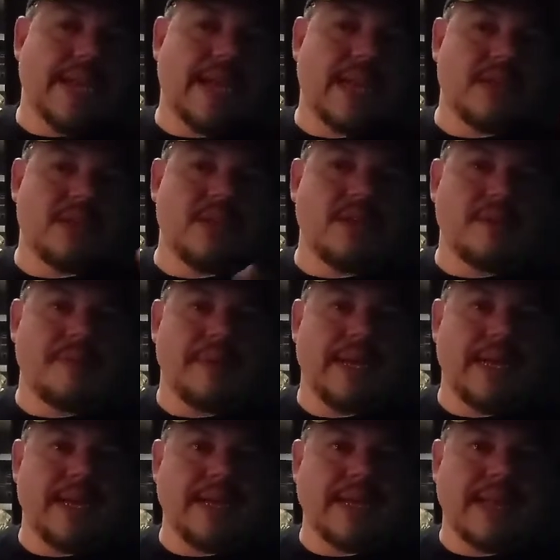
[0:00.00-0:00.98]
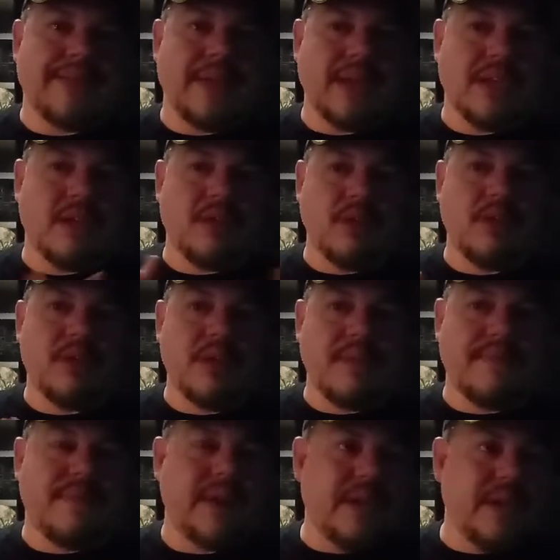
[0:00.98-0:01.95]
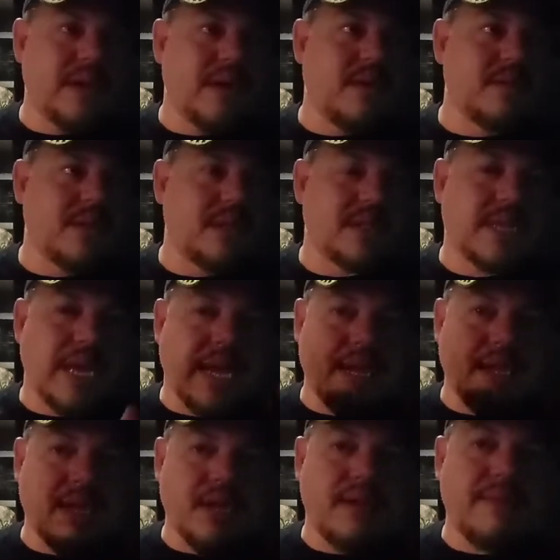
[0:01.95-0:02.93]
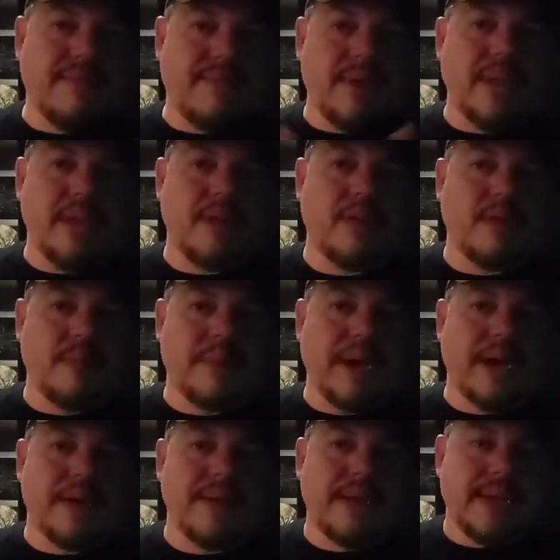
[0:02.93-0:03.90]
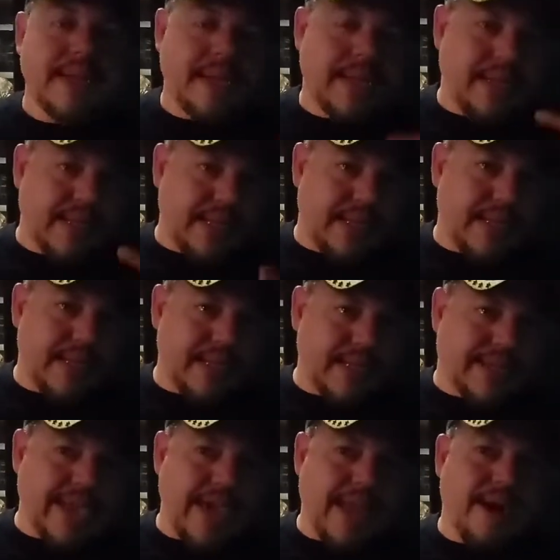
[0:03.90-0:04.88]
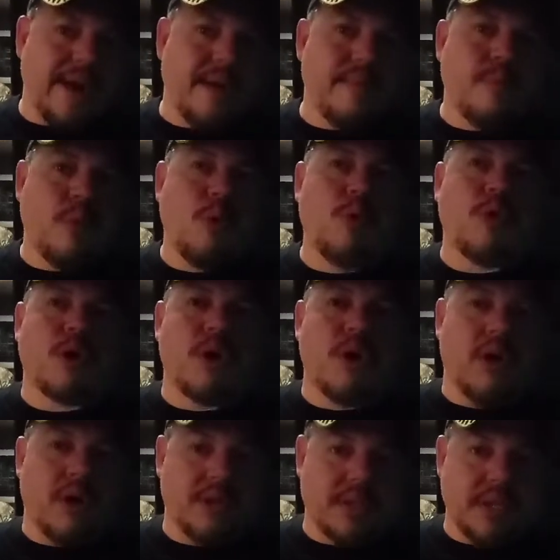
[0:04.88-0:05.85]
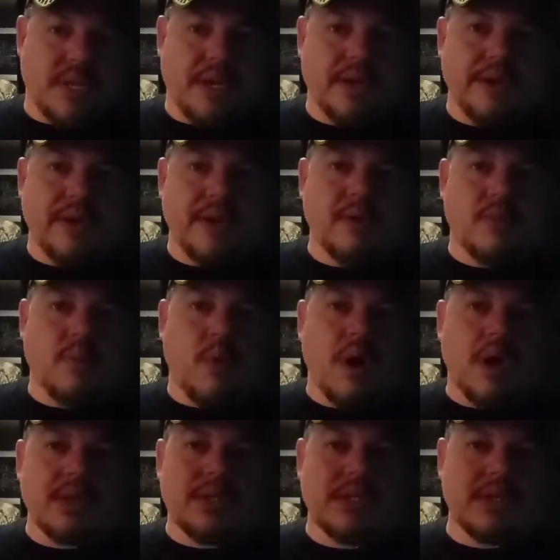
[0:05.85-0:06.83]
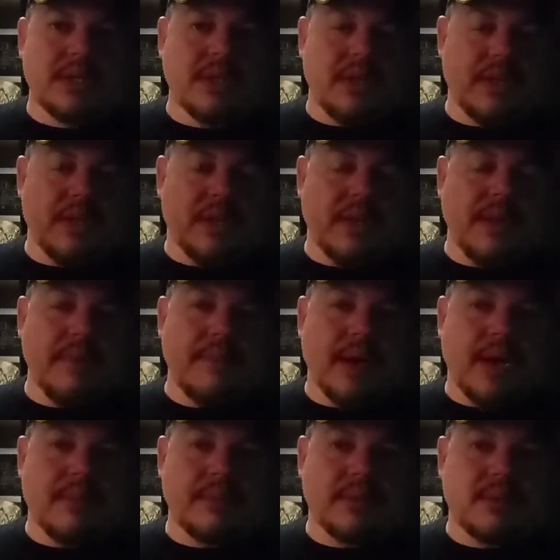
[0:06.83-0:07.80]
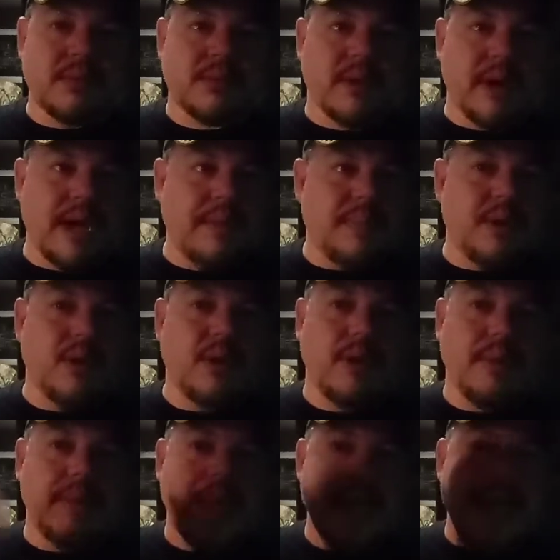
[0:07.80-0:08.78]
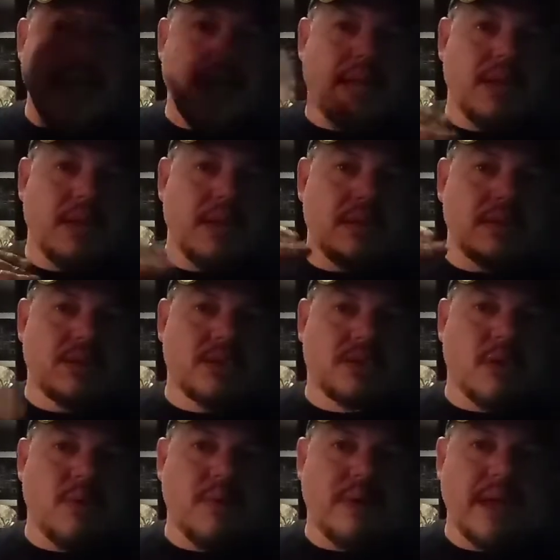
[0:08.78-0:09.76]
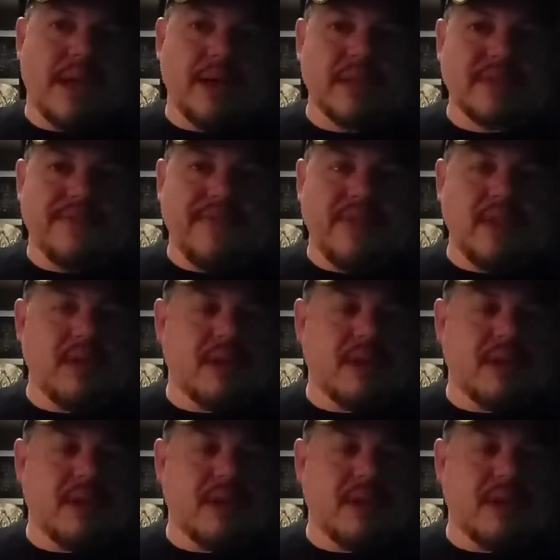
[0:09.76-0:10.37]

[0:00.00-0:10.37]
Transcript: out to you, man. I think you do good videos. He's got a good video about Canada border crossing. You need to look him up, subscribe to him, and scroll down his video